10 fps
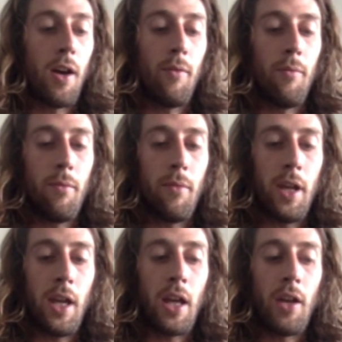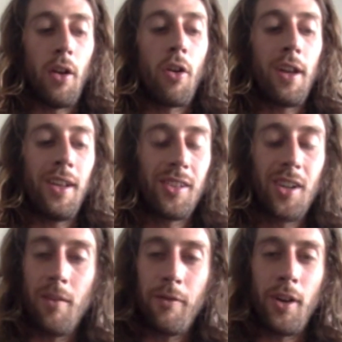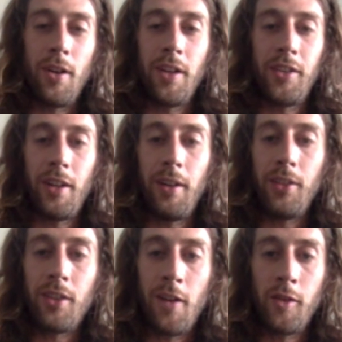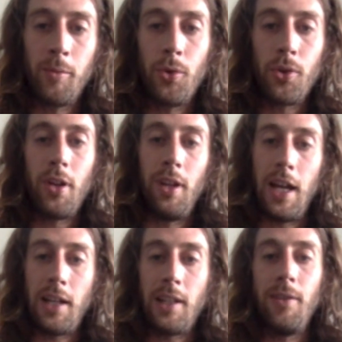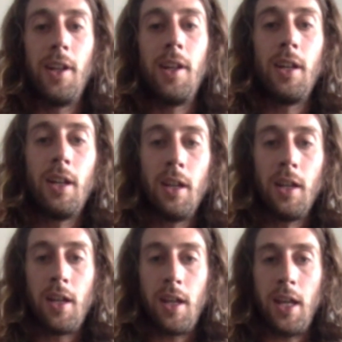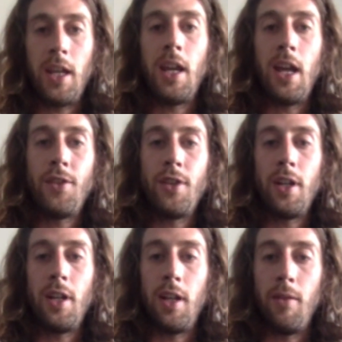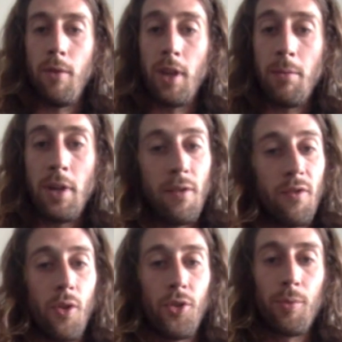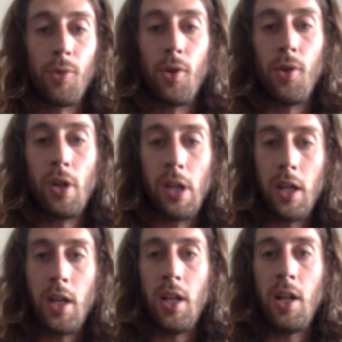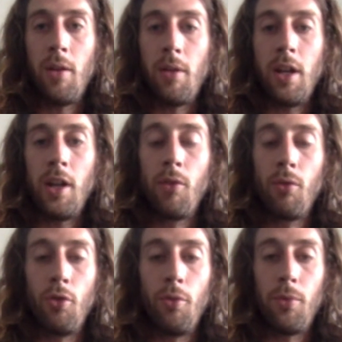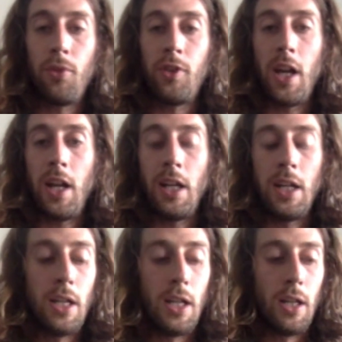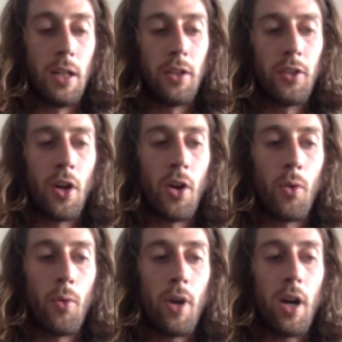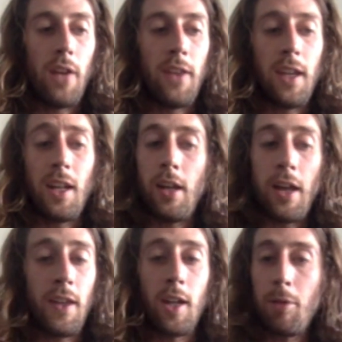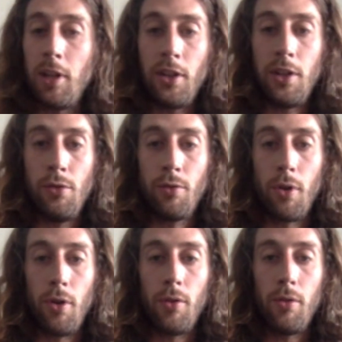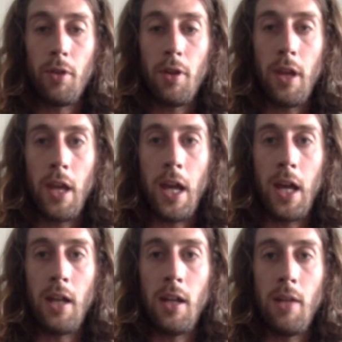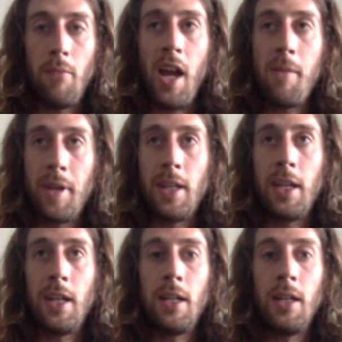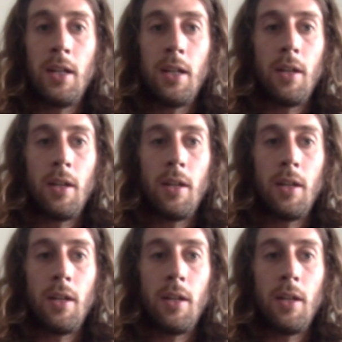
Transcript: aren't necessarily as comfortable collectively engaging and really being vulnerable in a group setting. So I think it plays a huge role. And in my opinion,